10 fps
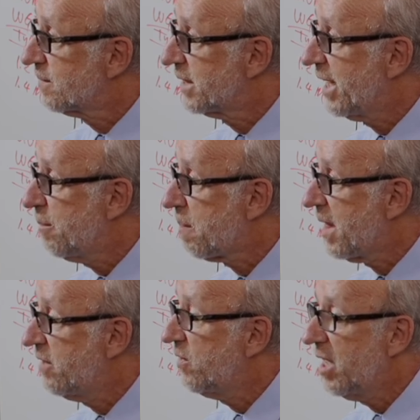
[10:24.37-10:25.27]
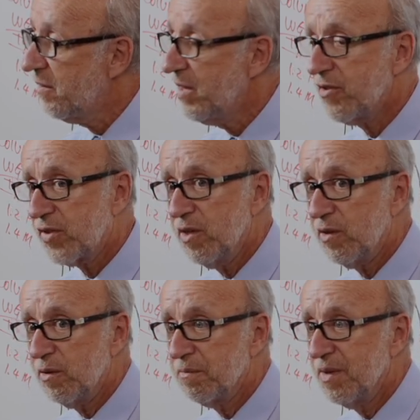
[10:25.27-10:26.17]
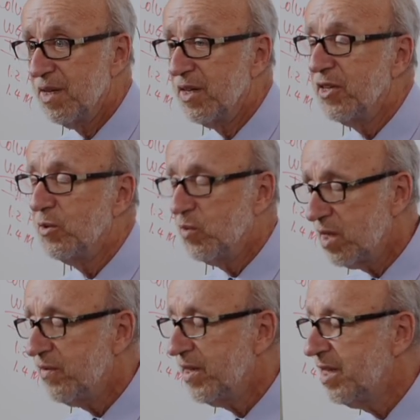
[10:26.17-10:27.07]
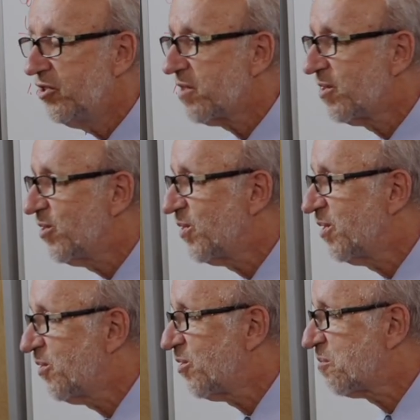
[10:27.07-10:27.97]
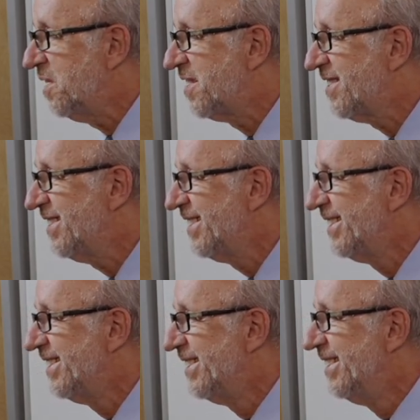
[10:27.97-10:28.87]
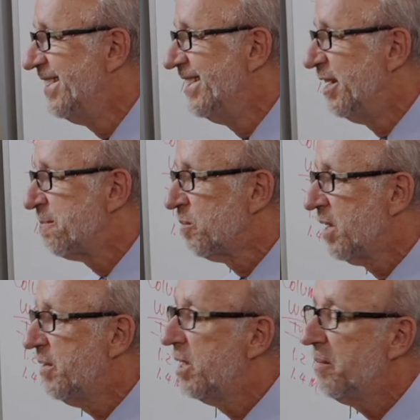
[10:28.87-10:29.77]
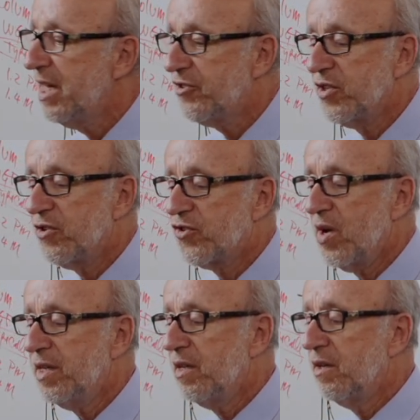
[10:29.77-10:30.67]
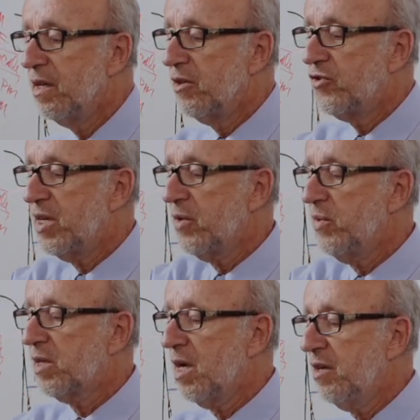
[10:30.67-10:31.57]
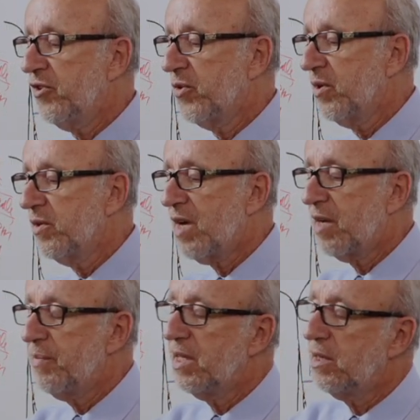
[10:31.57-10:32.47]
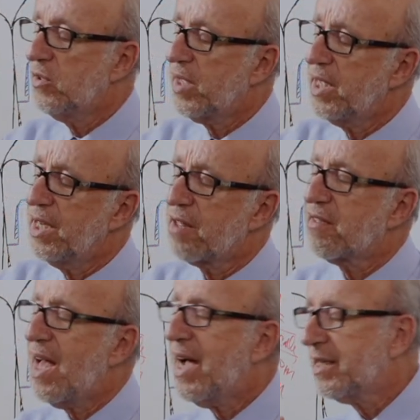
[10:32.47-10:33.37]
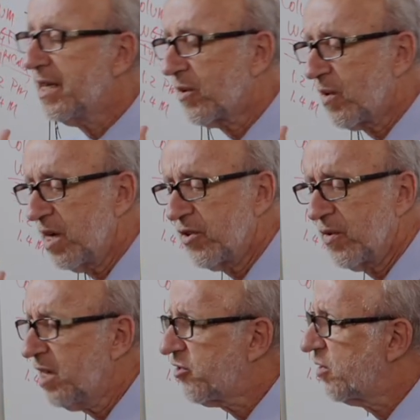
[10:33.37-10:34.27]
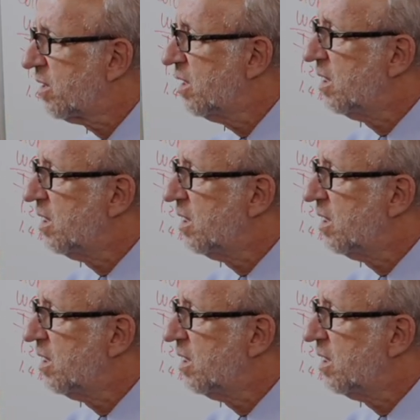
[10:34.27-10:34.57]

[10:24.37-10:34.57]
Okay, and if you have that skill, you wouldn't have hit the adjacent tooth in the first place. I mean, imagine you're trying to recontour it. You've got to be looking in exactly the right direction